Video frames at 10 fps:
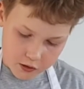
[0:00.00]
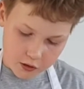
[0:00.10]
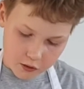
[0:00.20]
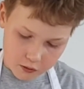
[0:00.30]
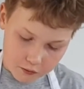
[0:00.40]
And
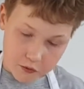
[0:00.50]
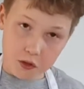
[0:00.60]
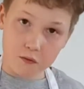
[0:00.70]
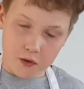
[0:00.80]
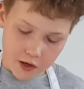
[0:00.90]
so,
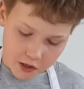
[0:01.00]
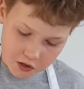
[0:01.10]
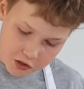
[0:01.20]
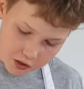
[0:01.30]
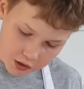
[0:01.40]
just
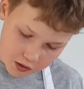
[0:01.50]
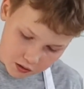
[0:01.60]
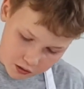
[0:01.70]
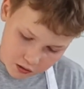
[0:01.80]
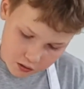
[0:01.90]
finished
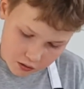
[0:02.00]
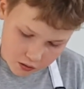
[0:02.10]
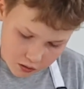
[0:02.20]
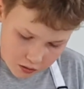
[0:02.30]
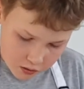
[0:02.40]

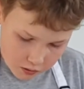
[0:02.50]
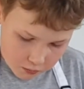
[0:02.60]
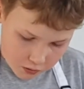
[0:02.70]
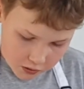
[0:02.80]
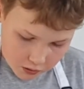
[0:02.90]

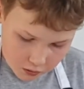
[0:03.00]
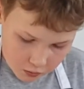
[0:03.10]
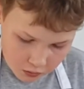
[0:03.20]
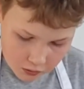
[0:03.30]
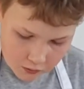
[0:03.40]
putting it
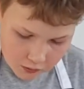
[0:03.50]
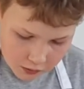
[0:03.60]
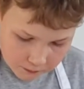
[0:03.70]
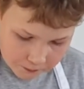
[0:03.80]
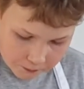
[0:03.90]
all
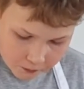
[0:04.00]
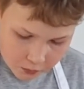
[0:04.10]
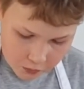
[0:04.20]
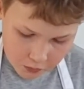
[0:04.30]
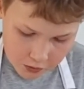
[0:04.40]
over.
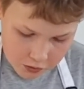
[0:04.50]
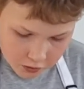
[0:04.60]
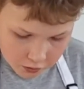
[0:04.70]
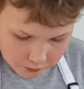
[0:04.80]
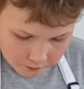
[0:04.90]
What we want
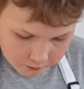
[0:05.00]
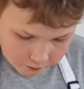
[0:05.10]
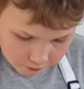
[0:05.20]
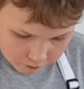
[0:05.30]
to do,